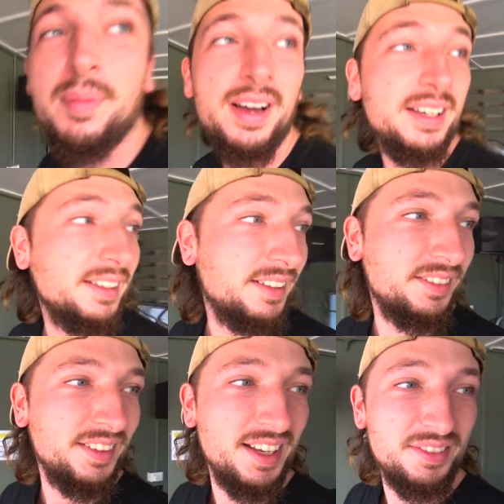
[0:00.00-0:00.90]
might
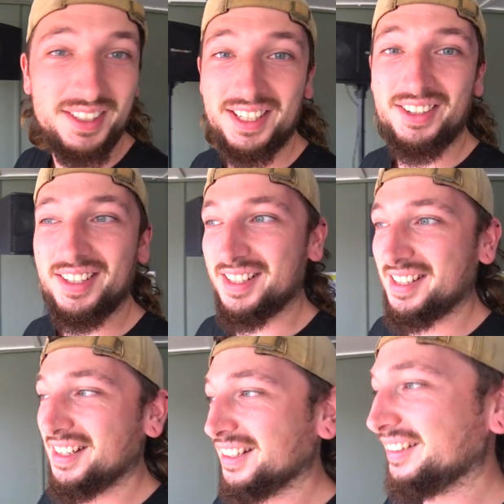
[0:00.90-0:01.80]
have to get on that
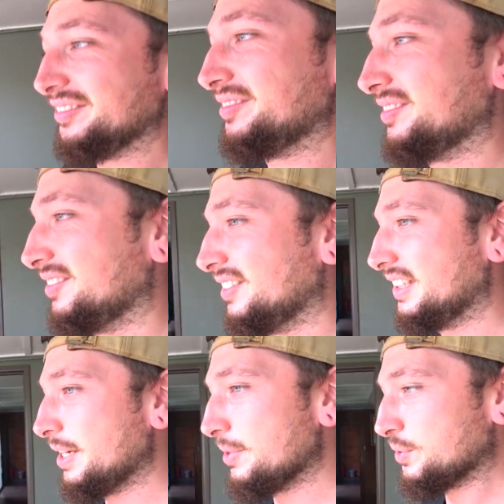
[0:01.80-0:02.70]
tonight.
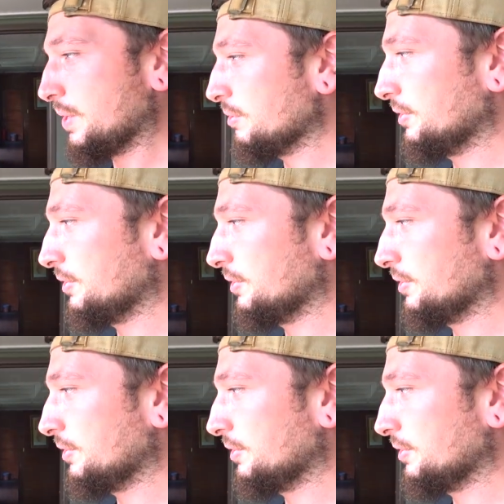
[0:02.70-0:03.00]
Yeah, but it's well